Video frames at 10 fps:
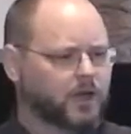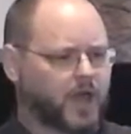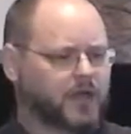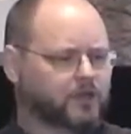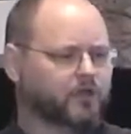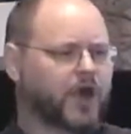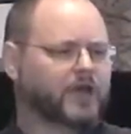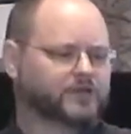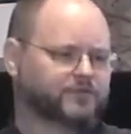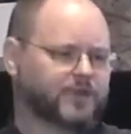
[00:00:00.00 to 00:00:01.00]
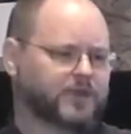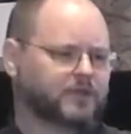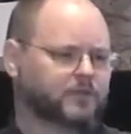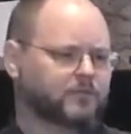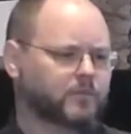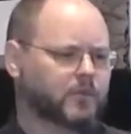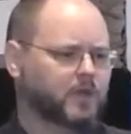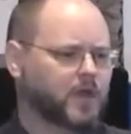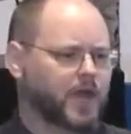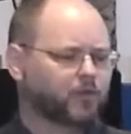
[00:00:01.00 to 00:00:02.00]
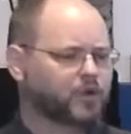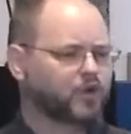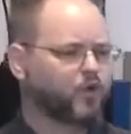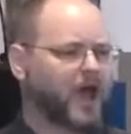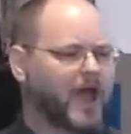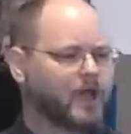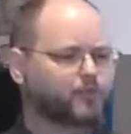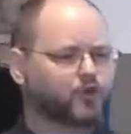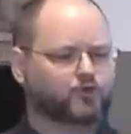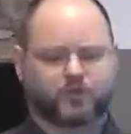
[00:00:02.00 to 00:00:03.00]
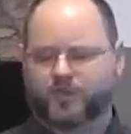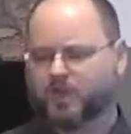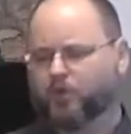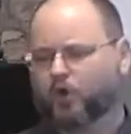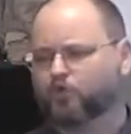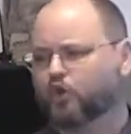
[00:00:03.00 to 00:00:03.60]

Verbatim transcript: at Uriah's feet. And when Uriah proved to be a more